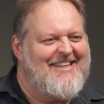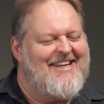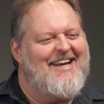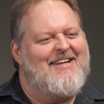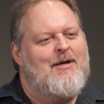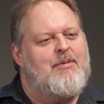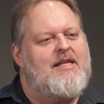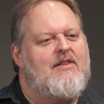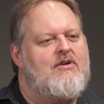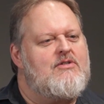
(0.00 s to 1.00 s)
Yeah. But
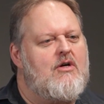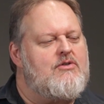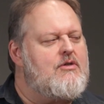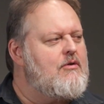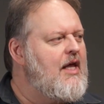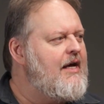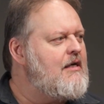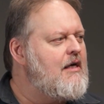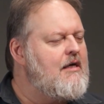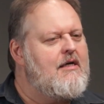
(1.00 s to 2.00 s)
then there's also like
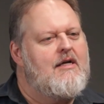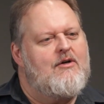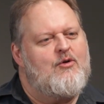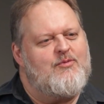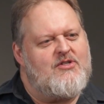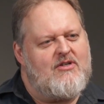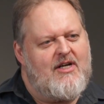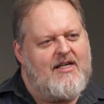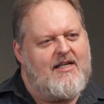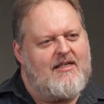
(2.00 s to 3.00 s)

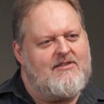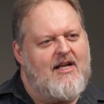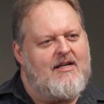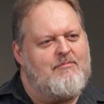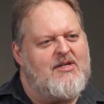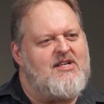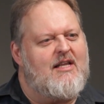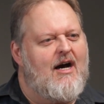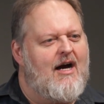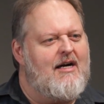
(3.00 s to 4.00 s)
Khubsurat and
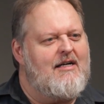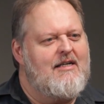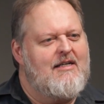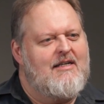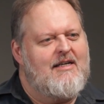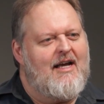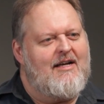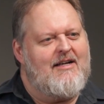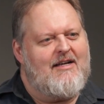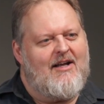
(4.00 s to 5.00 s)
Mazadar
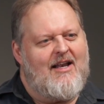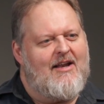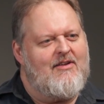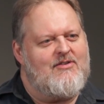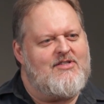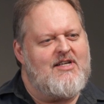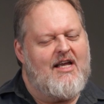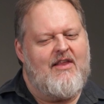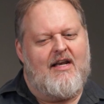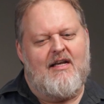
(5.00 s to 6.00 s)
and a lot of those.
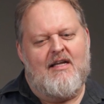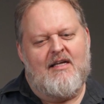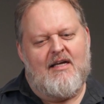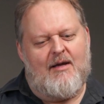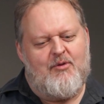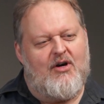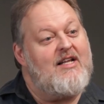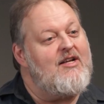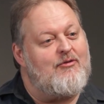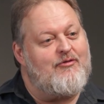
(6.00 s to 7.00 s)
And then I'm learning
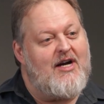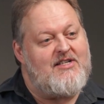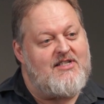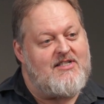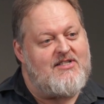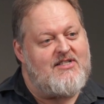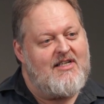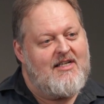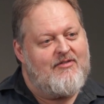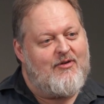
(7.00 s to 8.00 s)
little
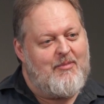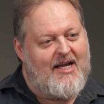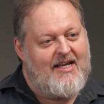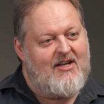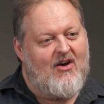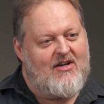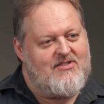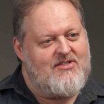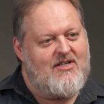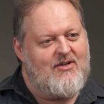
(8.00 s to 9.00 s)
phrases for my
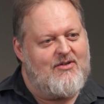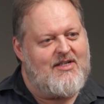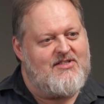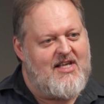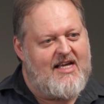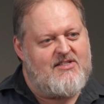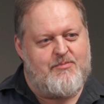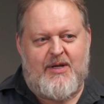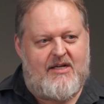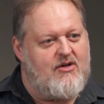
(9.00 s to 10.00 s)
in-laws, because they
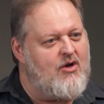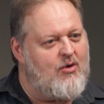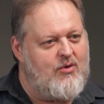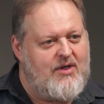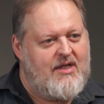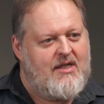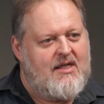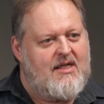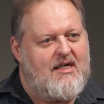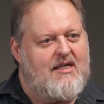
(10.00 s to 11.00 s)
speak no
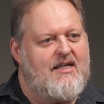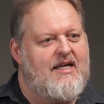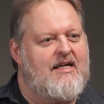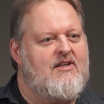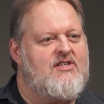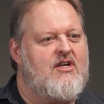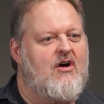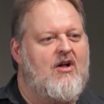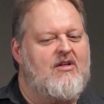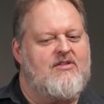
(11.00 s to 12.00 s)
English at
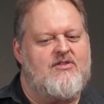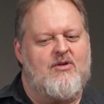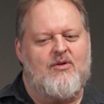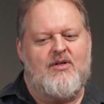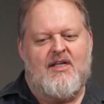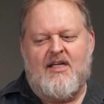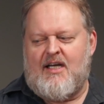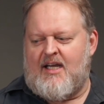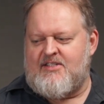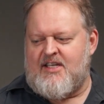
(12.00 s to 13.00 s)
all. So
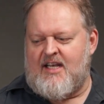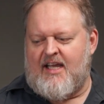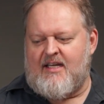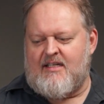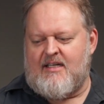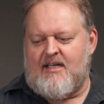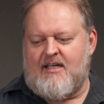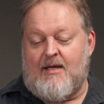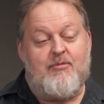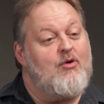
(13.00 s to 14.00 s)
I say like,
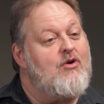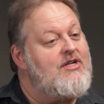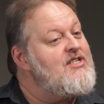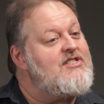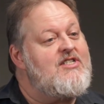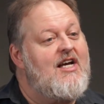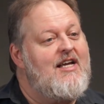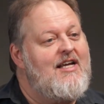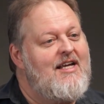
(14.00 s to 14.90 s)
aapko koi cheez chahiye?